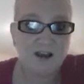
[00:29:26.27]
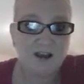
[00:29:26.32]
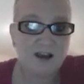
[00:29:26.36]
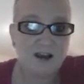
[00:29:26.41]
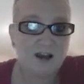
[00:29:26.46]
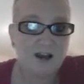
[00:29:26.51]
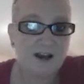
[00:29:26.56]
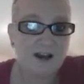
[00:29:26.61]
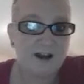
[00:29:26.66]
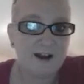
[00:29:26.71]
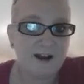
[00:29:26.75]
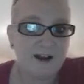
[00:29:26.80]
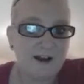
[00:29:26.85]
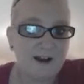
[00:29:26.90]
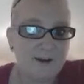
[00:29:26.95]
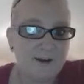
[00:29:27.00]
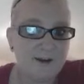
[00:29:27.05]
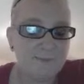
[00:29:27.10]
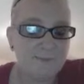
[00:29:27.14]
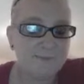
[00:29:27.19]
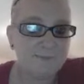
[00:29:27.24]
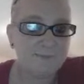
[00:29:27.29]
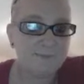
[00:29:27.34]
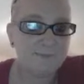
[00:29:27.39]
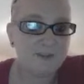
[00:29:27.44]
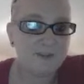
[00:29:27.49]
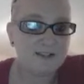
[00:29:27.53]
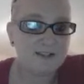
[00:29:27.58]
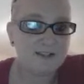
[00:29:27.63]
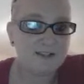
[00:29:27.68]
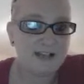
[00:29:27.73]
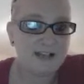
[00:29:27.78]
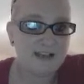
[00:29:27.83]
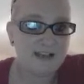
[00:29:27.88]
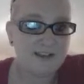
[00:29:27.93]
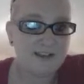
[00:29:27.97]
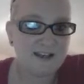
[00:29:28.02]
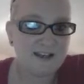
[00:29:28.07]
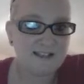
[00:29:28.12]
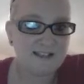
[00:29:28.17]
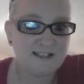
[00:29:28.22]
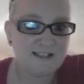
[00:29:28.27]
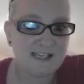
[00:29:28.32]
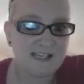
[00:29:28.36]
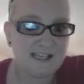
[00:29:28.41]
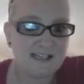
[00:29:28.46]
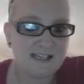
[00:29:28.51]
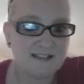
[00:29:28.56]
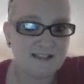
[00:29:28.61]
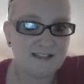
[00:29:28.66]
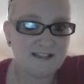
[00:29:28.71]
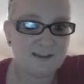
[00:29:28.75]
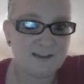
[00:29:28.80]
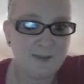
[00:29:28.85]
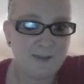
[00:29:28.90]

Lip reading: a snake that has eaten some